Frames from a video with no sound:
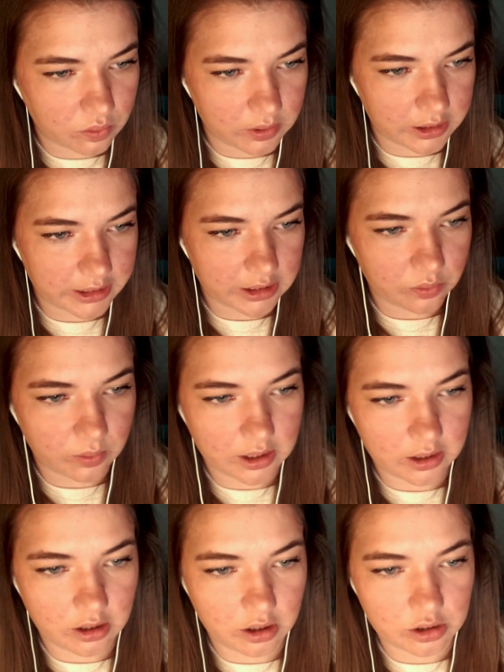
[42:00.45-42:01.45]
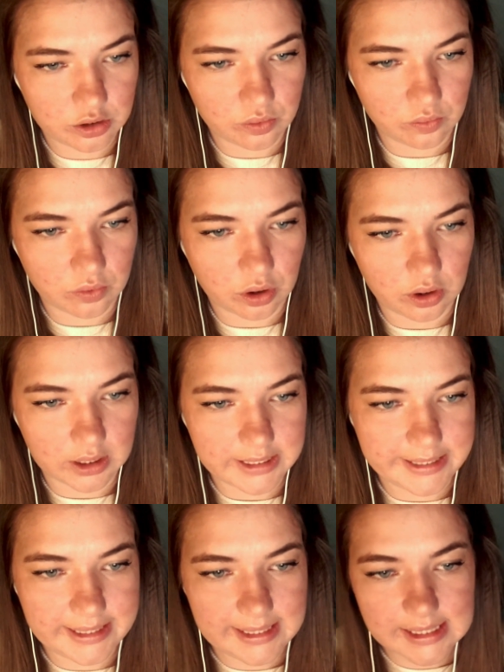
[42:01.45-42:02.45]
we're going to want to roll a
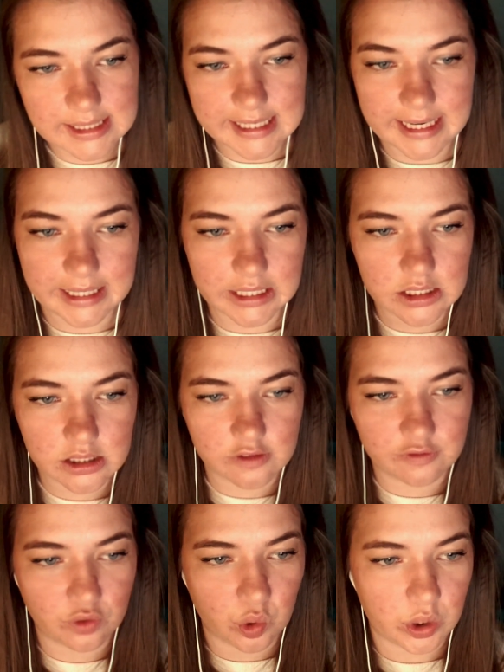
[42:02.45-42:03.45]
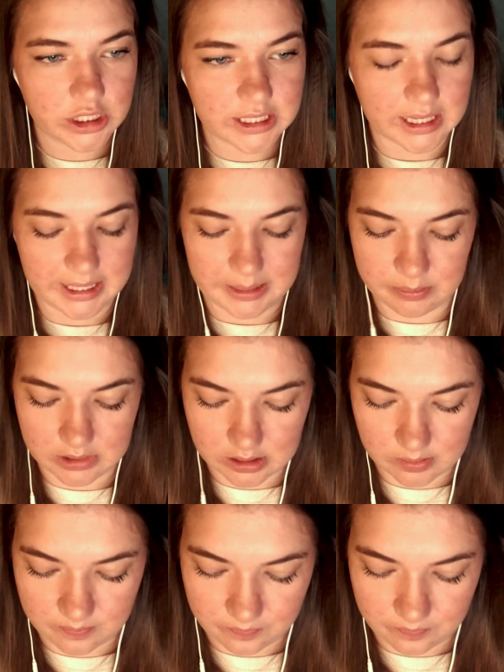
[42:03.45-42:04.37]
d6 4 times